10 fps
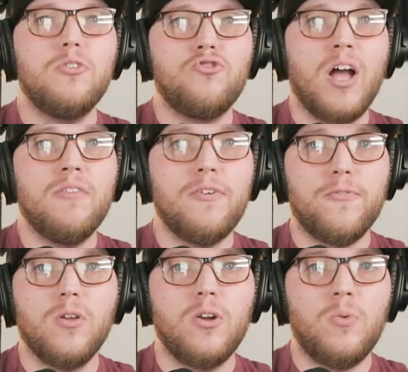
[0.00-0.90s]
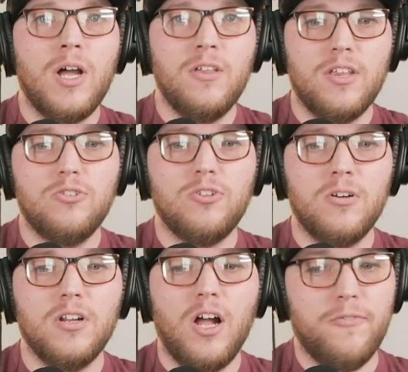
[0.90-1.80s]
drive it for a little while, then you
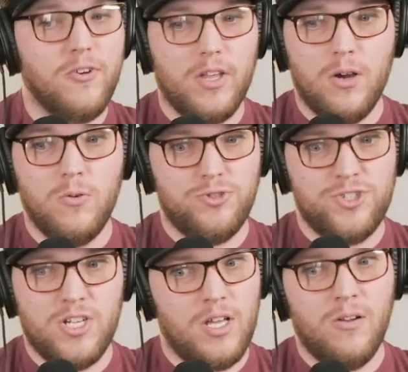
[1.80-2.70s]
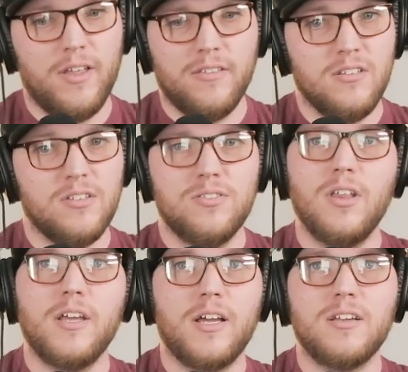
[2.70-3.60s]
turn it off and you're like, oh shit, I don't like this.
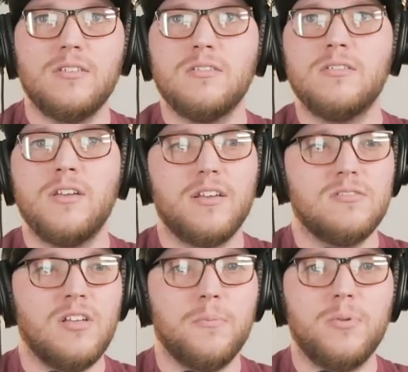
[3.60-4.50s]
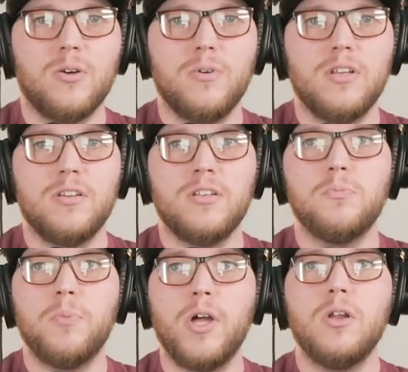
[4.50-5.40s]
Like I can stop pretty quickly on this,
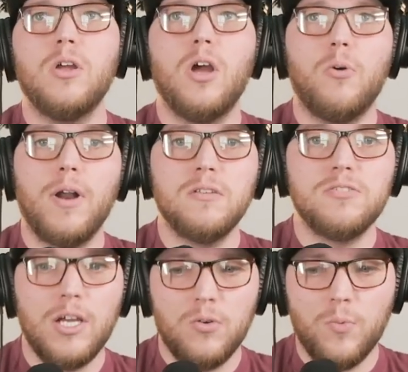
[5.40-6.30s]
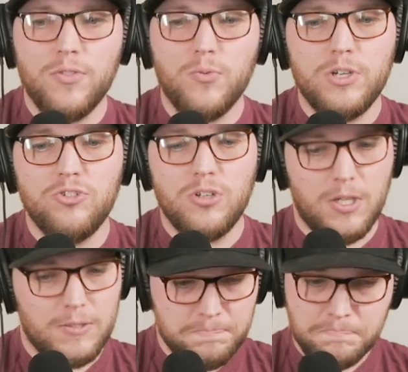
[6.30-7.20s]
but around town with regen
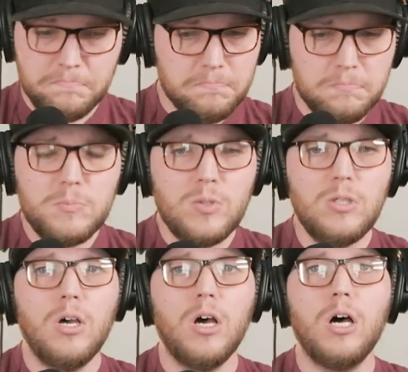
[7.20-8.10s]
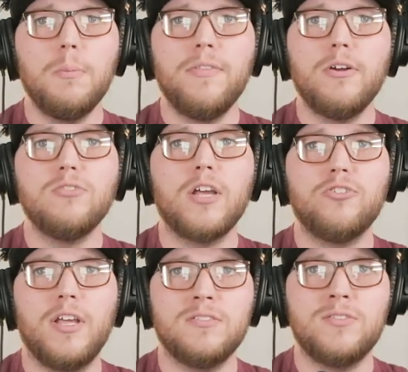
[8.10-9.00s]
on, and there's
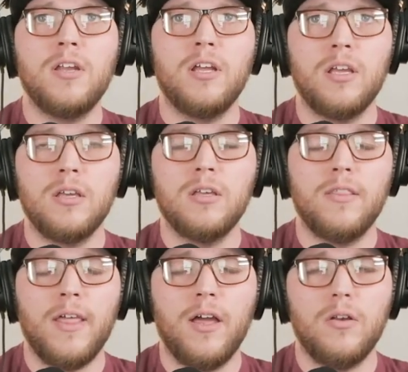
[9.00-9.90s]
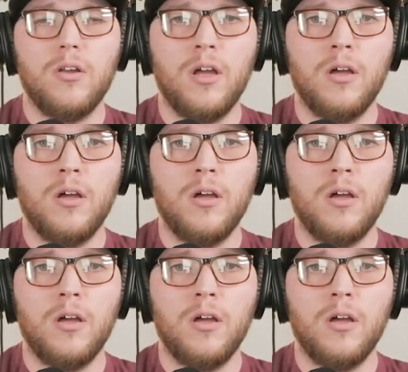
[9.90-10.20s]
actually a setting that,